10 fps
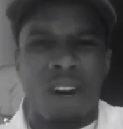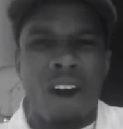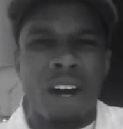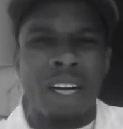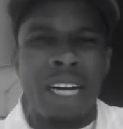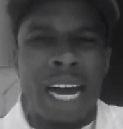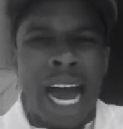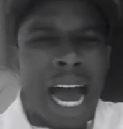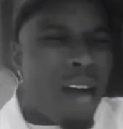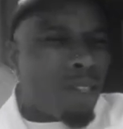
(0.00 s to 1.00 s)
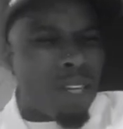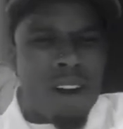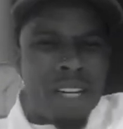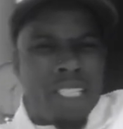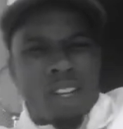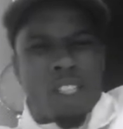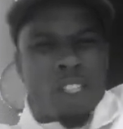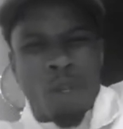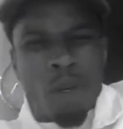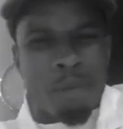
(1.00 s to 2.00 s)
out the car, and he
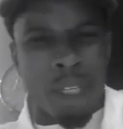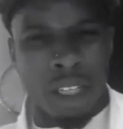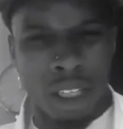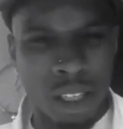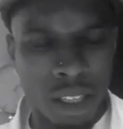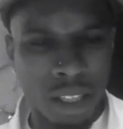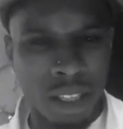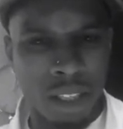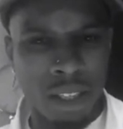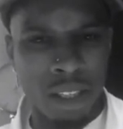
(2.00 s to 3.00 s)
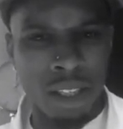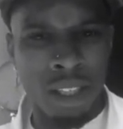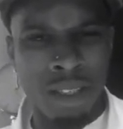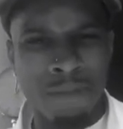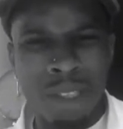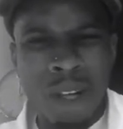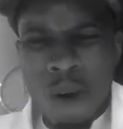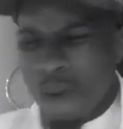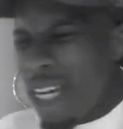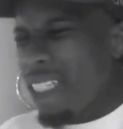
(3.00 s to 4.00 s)
starts shooting me.
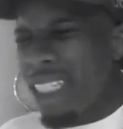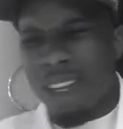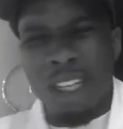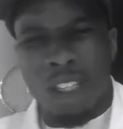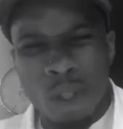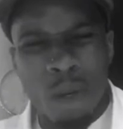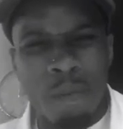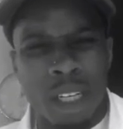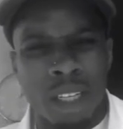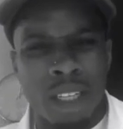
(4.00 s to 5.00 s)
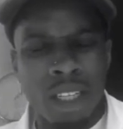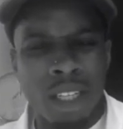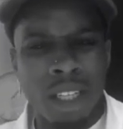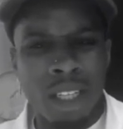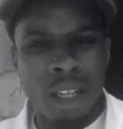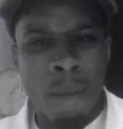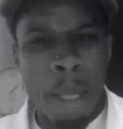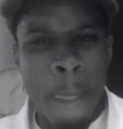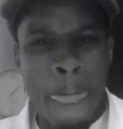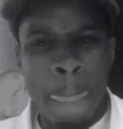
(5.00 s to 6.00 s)
For no reason, he starts shooting me.
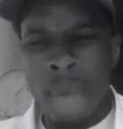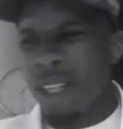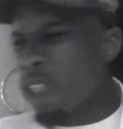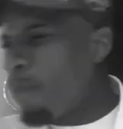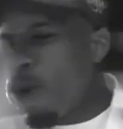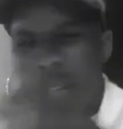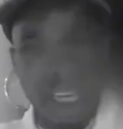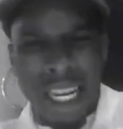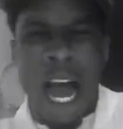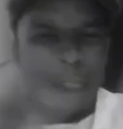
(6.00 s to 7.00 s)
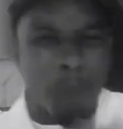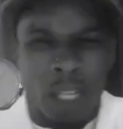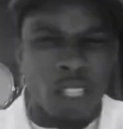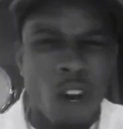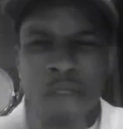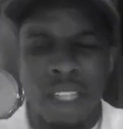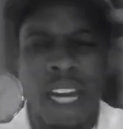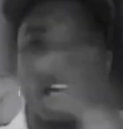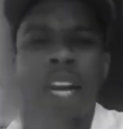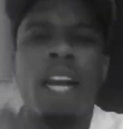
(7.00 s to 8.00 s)
So boom, then the cops pull us
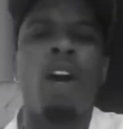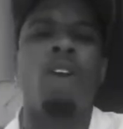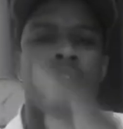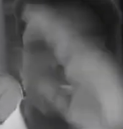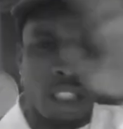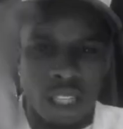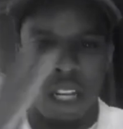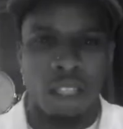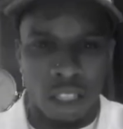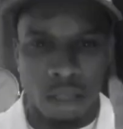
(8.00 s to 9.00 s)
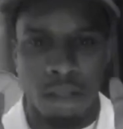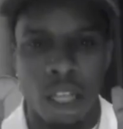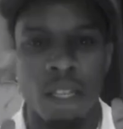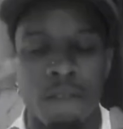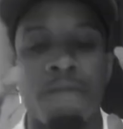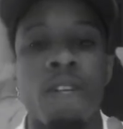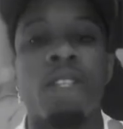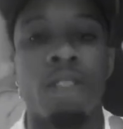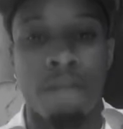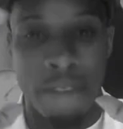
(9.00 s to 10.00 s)
over and da-da-da-da. Hold on, let's take the
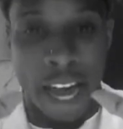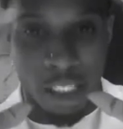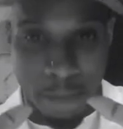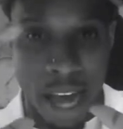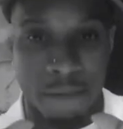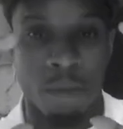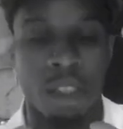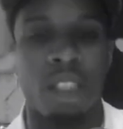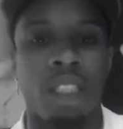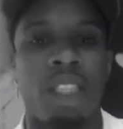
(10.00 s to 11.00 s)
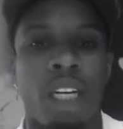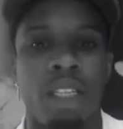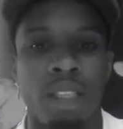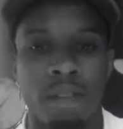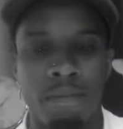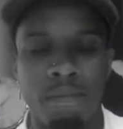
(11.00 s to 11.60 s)
first facts back for what she just said.